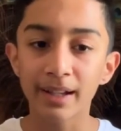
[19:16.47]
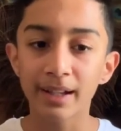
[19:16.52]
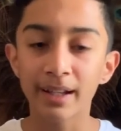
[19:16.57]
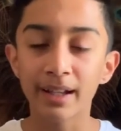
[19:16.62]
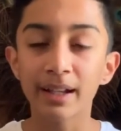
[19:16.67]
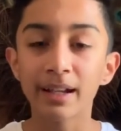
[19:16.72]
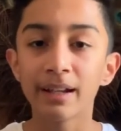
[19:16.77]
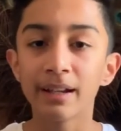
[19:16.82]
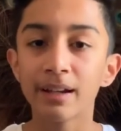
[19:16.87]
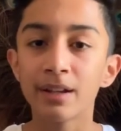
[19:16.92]

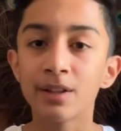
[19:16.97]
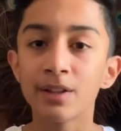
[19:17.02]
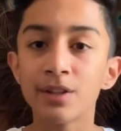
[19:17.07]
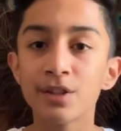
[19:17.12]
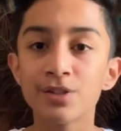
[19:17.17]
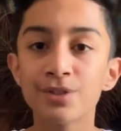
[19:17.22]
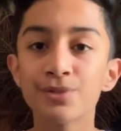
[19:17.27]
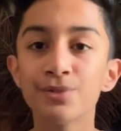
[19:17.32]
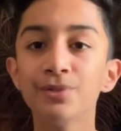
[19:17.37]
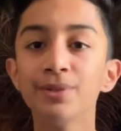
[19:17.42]
in
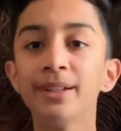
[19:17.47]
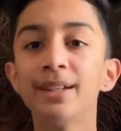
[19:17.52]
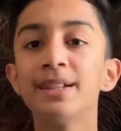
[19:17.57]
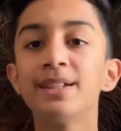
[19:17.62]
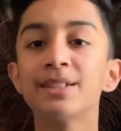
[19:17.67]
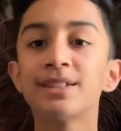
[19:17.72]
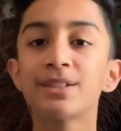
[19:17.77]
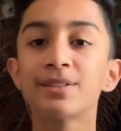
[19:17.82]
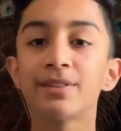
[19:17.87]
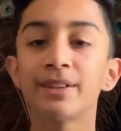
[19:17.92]
the school
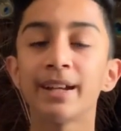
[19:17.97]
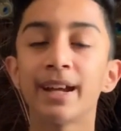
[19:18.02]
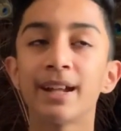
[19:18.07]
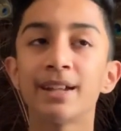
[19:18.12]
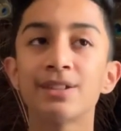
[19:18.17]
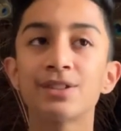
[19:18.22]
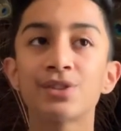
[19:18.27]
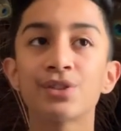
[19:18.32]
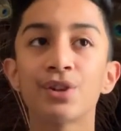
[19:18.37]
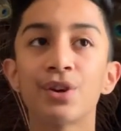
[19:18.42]
history,
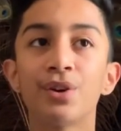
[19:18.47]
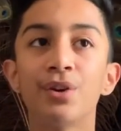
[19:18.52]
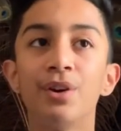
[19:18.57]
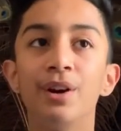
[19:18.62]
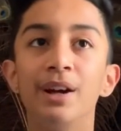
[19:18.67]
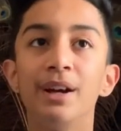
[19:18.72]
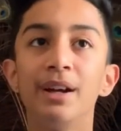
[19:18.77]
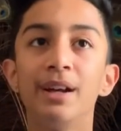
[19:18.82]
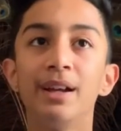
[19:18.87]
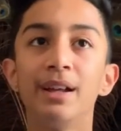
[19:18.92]
and so